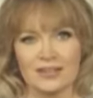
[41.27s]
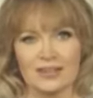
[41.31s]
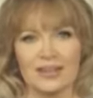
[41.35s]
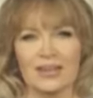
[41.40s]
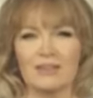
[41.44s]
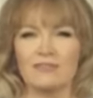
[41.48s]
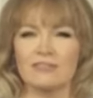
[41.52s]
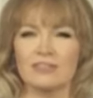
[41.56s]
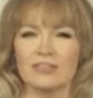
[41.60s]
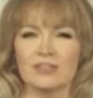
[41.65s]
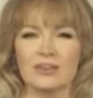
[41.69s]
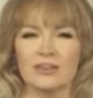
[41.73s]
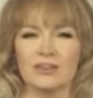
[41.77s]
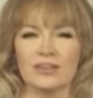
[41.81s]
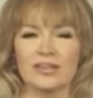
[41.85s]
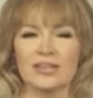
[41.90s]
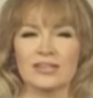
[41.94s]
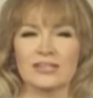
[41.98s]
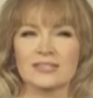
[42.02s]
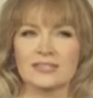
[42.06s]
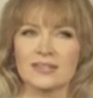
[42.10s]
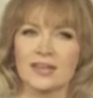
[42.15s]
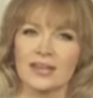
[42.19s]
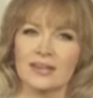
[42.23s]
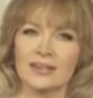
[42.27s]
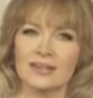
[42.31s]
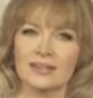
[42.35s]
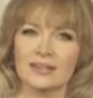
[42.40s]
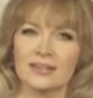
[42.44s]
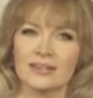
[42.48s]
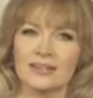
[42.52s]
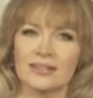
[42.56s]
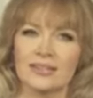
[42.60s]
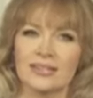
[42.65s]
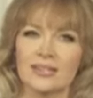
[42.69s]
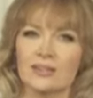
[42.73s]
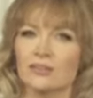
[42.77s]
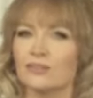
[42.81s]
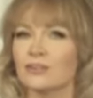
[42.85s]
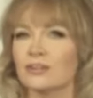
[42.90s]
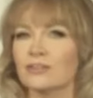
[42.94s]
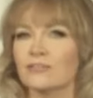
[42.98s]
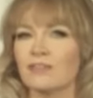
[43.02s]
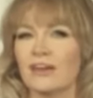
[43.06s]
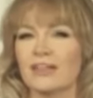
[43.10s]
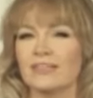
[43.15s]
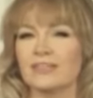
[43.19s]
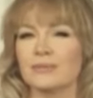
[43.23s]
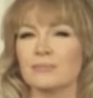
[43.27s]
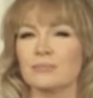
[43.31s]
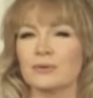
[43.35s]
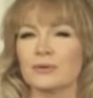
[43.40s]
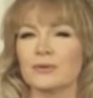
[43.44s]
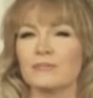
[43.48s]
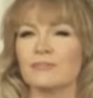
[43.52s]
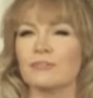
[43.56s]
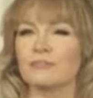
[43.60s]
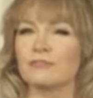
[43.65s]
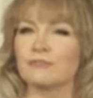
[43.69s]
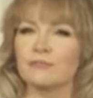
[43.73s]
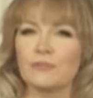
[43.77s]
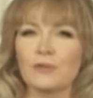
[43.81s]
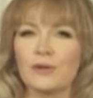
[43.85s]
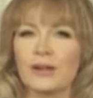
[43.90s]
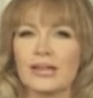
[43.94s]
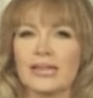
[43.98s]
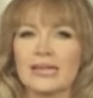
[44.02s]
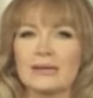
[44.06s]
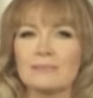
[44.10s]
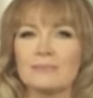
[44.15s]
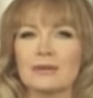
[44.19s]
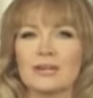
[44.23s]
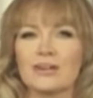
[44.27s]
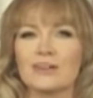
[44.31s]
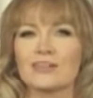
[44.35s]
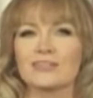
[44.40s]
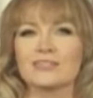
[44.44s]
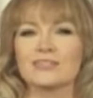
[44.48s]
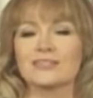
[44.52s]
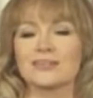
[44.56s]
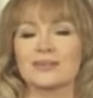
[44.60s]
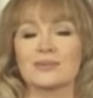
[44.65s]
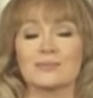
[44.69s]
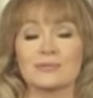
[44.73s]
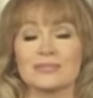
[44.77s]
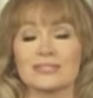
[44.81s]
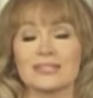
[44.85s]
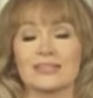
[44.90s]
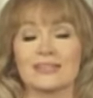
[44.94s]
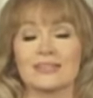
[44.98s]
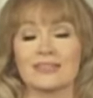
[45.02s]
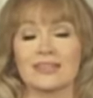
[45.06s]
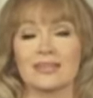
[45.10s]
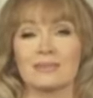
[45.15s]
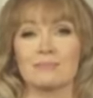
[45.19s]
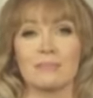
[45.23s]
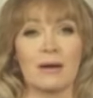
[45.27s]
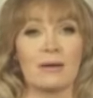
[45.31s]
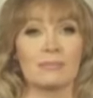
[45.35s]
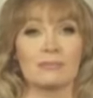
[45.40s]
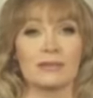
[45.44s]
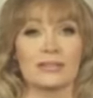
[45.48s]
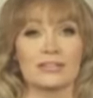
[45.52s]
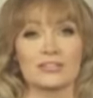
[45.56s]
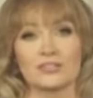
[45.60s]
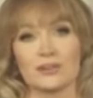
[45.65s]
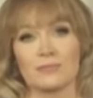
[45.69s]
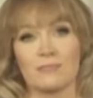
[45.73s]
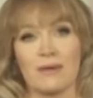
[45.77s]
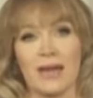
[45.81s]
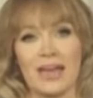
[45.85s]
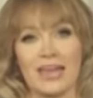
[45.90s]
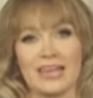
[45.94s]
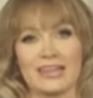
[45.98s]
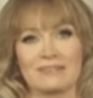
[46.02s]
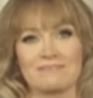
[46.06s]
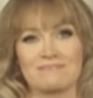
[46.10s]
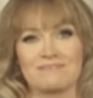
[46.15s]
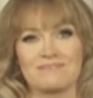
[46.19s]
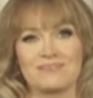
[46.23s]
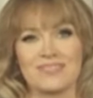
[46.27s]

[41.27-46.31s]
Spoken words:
even though he technically could have had the book for free because it was in the public domain.